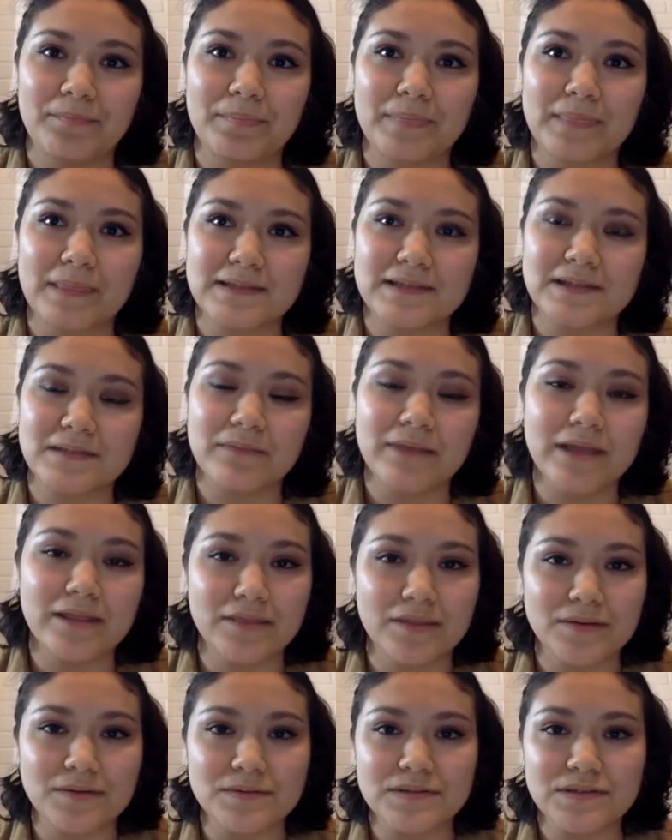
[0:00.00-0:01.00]

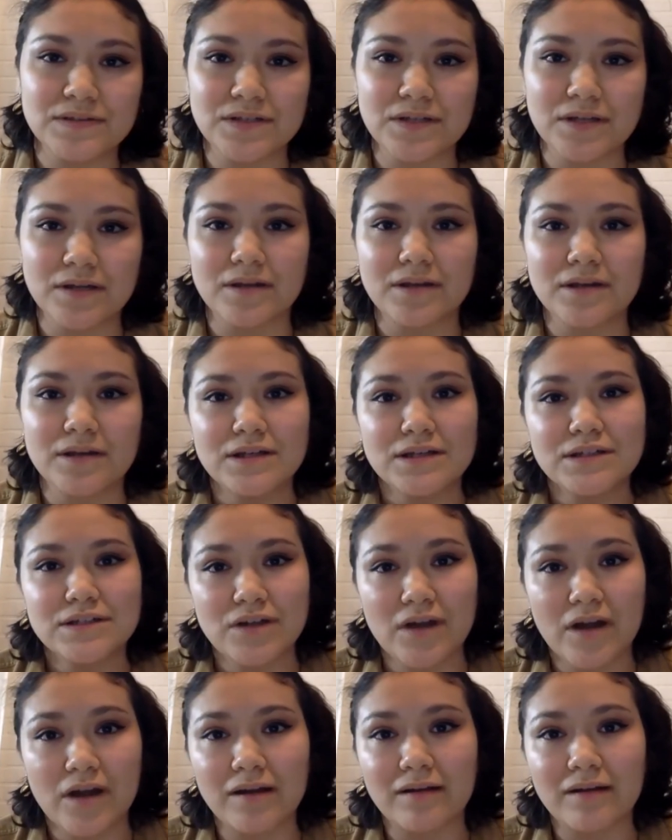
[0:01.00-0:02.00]
submit those to
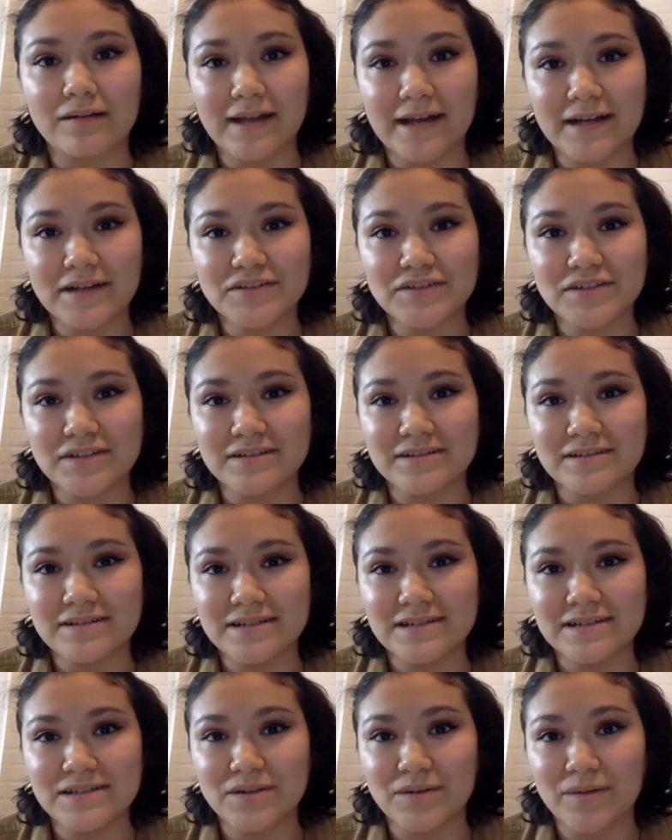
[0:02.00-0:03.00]
our collection
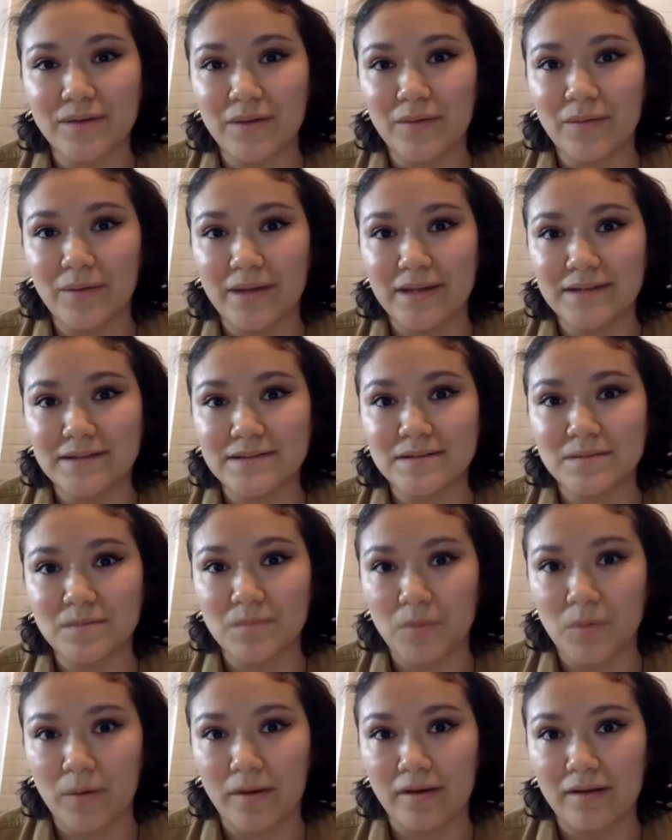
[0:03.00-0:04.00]
is a great way to
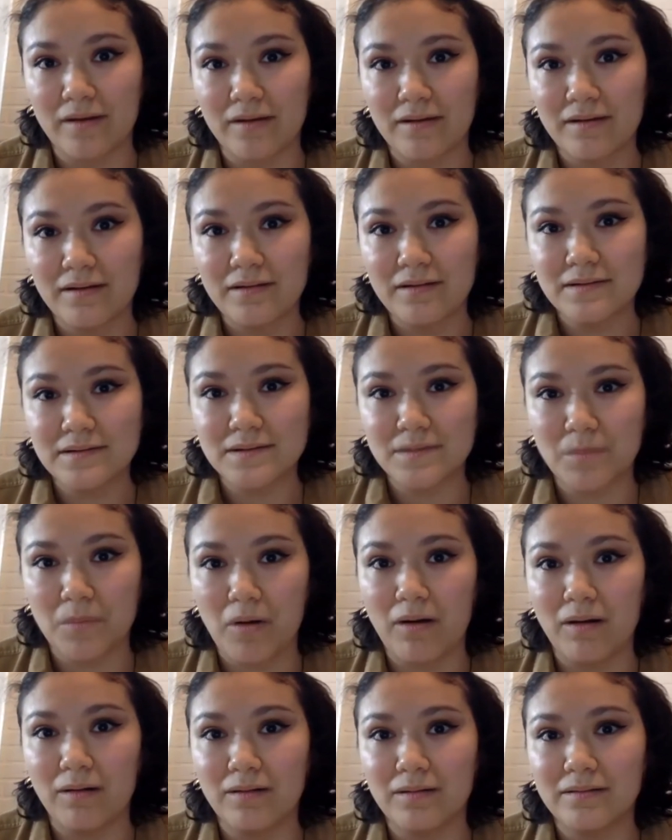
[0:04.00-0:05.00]
support
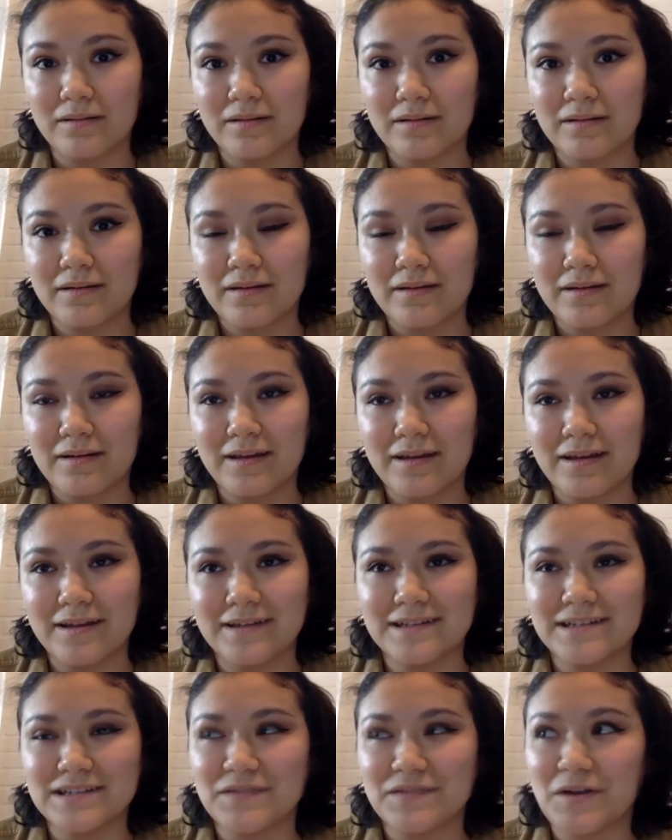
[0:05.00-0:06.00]
DMAHL.
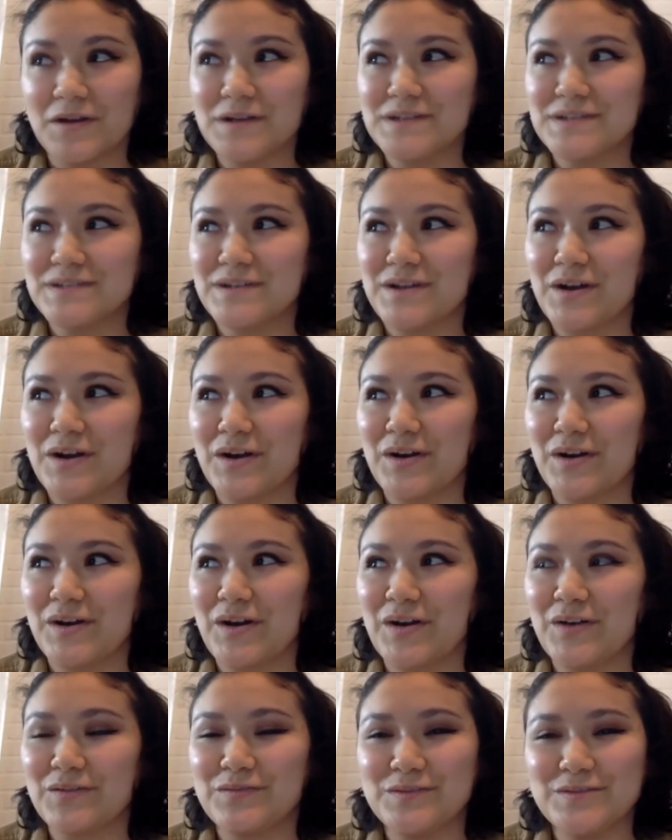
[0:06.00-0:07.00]
And as far as
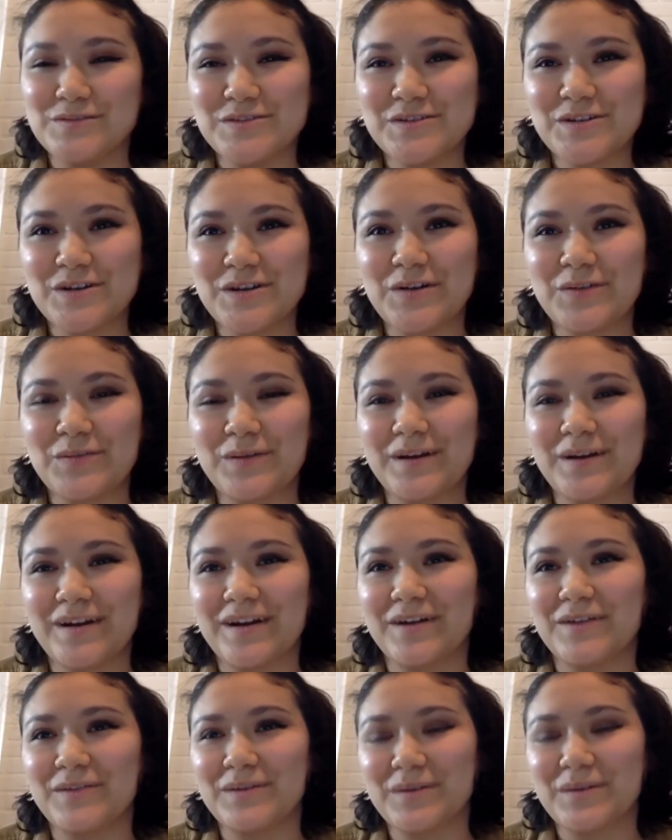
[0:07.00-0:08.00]
our future,
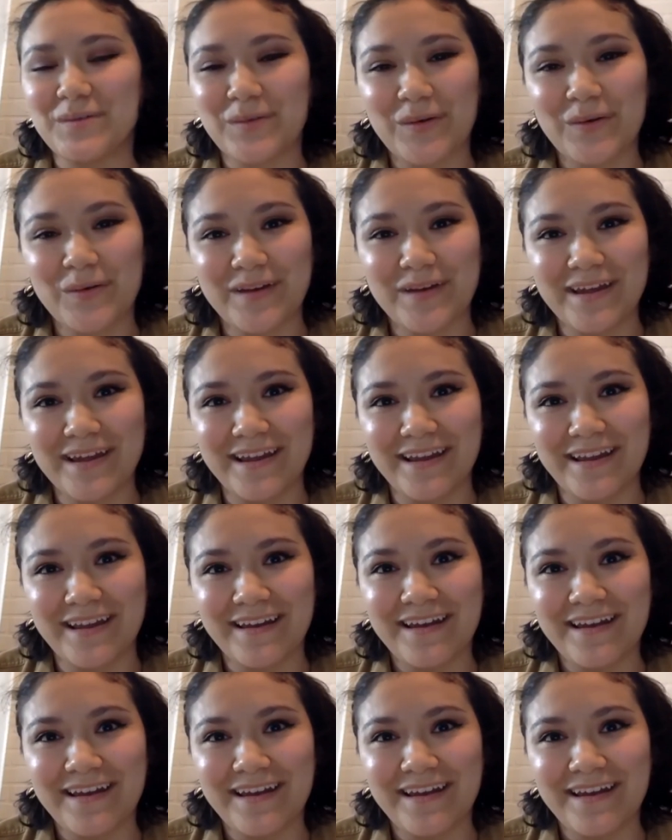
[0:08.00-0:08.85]
we're growing.